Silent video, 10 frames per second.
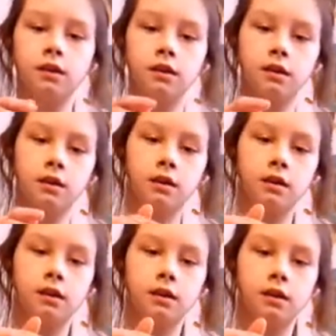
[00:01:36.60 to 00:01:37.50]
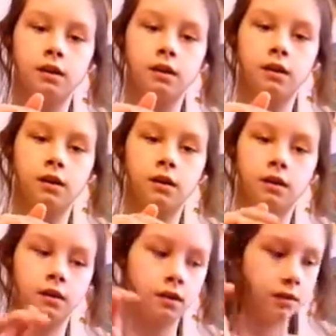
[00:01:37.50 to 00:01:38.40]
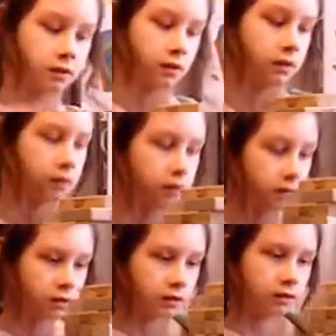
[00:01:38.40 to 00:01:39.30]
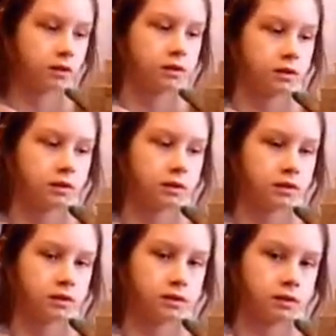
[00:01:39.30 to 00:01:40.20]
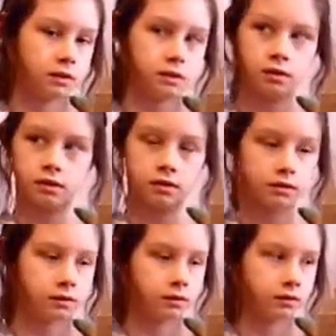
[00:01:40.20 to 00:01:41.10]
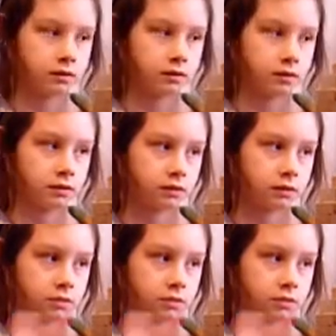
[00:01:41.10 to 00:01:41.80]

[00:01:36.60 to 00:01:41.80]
This person isn't speaking.